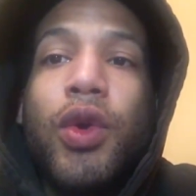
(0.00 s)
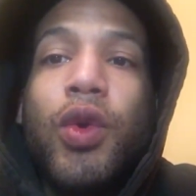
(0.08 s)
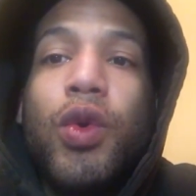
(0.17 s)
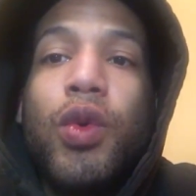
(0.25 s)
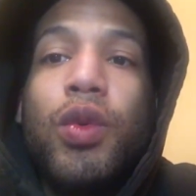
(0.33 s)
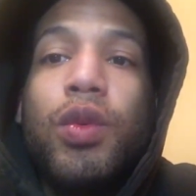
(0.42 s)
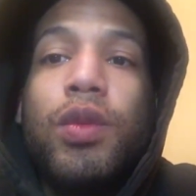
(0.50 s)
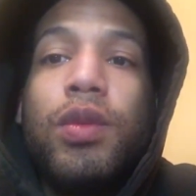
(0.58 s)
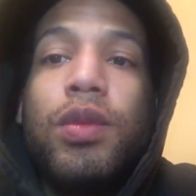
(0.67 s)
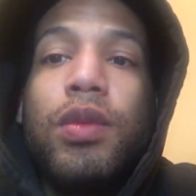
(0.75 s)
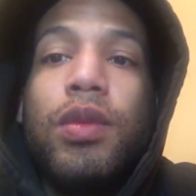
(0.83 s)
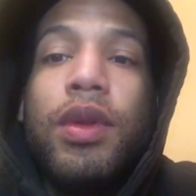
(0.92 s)
to
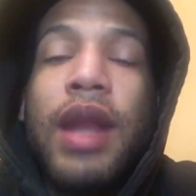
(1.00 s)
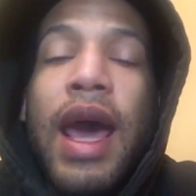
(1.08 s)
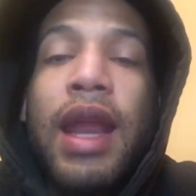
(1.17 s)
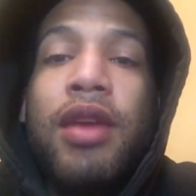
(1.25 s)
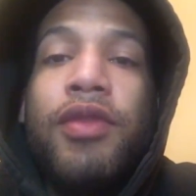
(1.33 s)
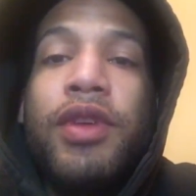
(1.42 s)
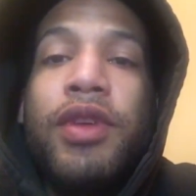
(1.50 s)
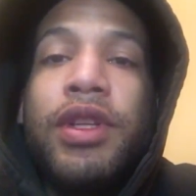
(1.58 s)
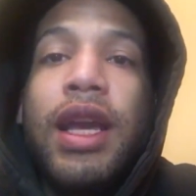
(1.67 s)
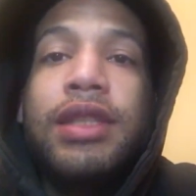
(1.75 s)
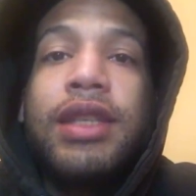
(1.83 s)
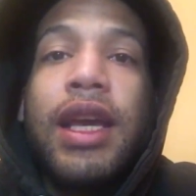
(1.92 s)
not even
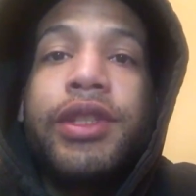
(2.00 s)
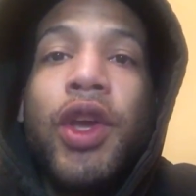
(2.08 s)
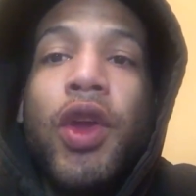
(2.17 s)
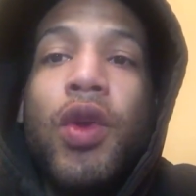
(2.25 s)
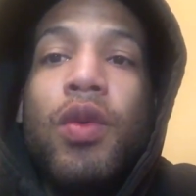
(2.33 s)
see us as